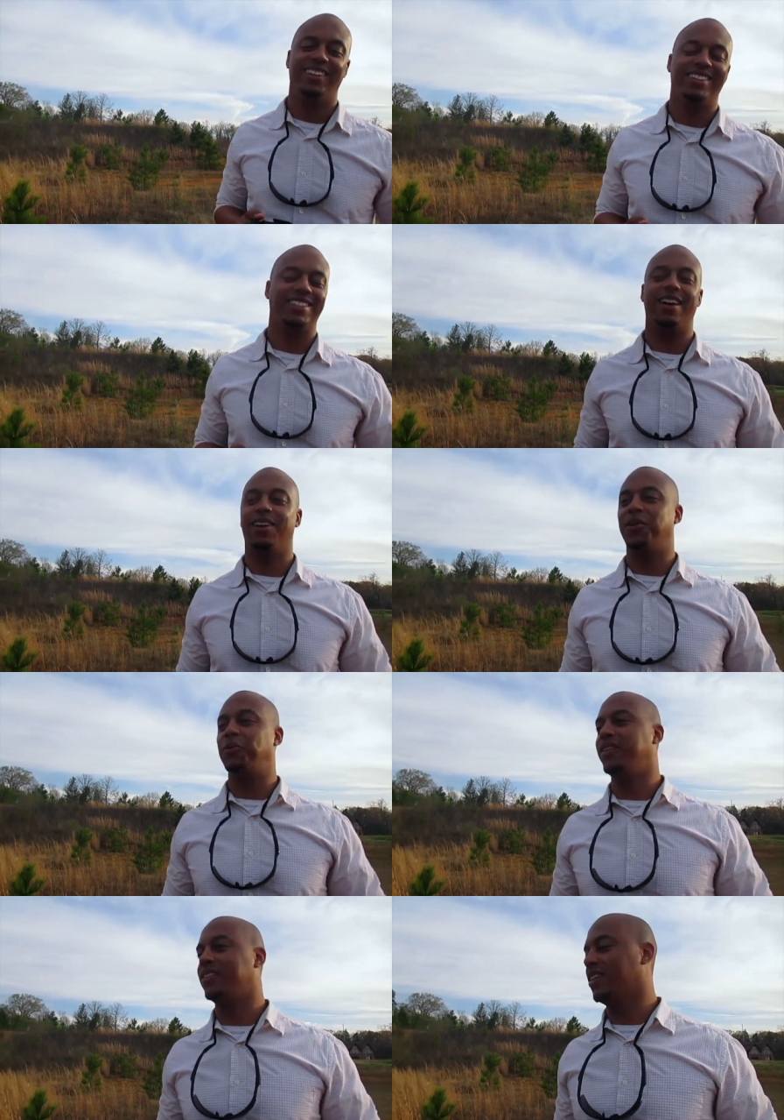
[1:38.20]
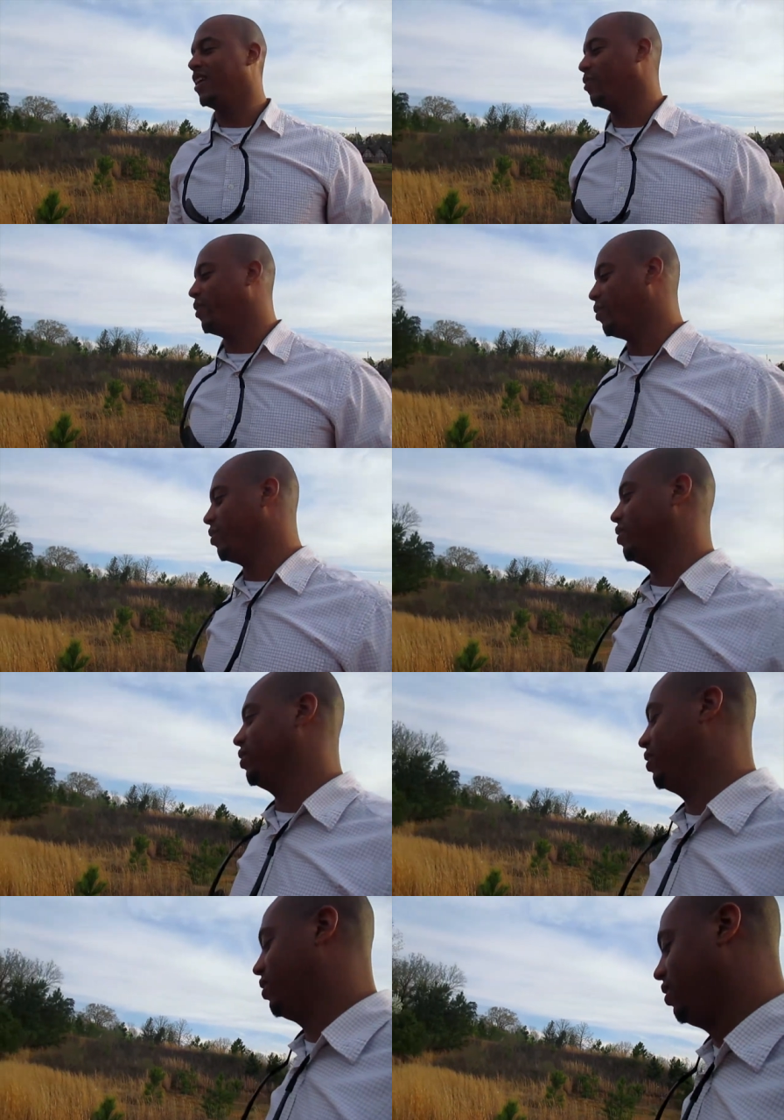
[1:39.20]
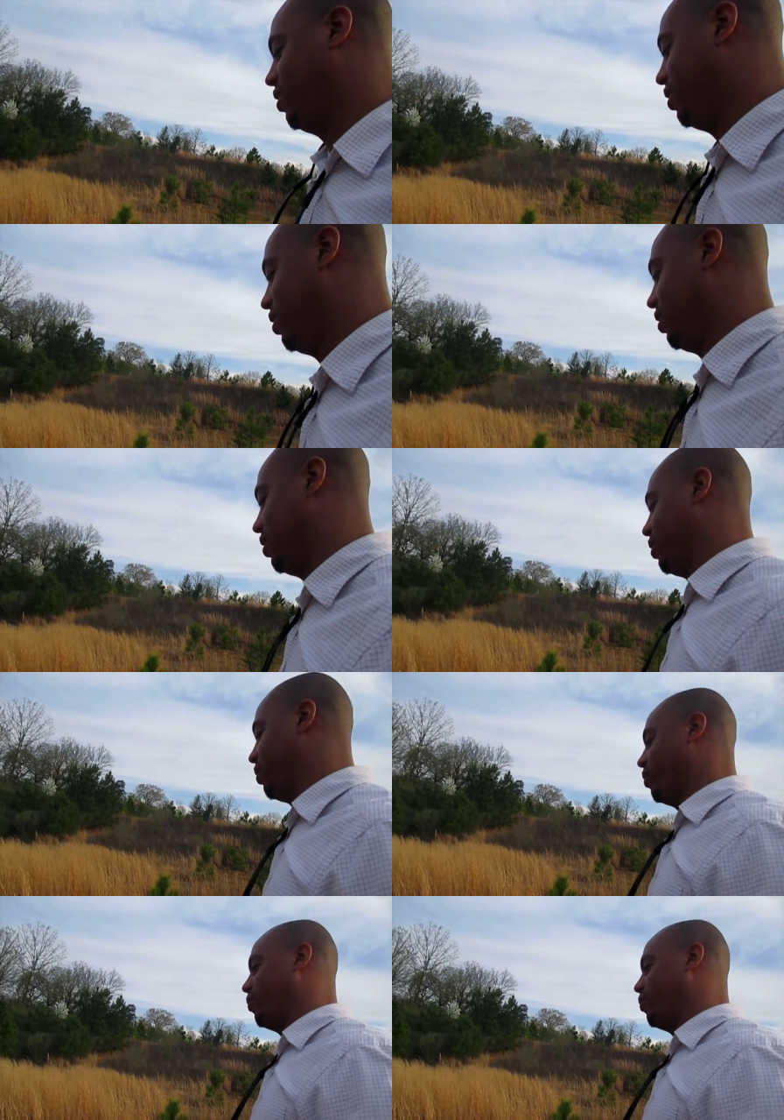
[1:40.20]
It's not gonna be a snake, baby. There, you don't know.